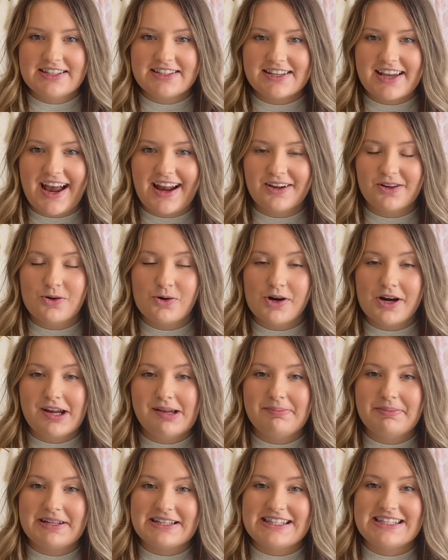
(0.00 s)
category,
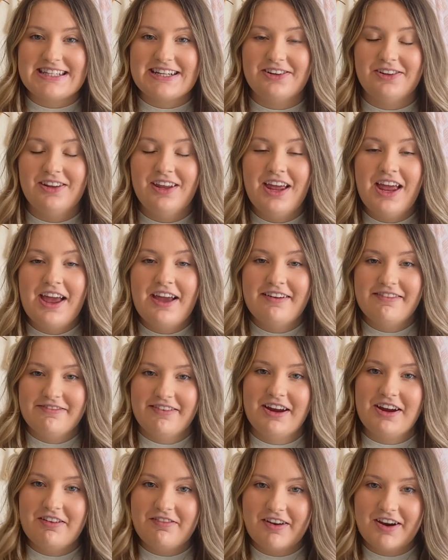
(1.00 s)
but still
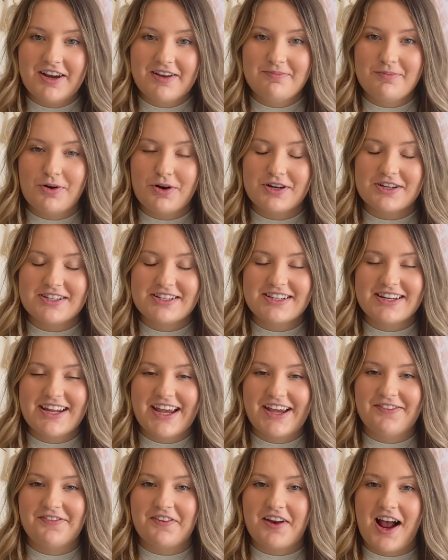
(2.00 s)
very, very important,
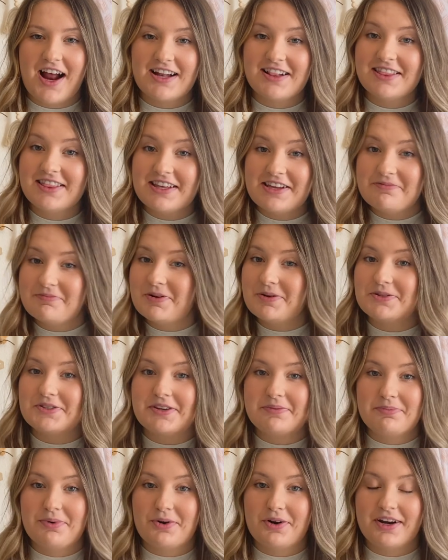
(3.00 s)
if not the most
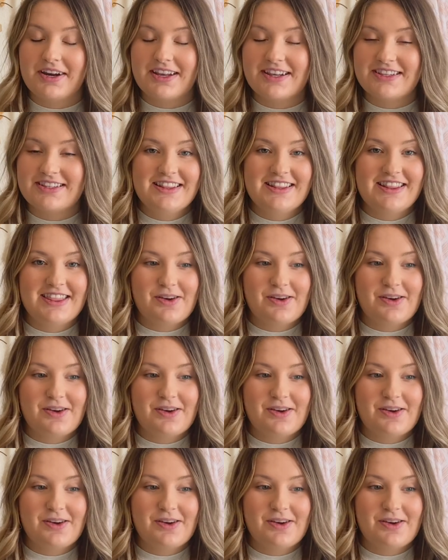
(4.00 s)
important,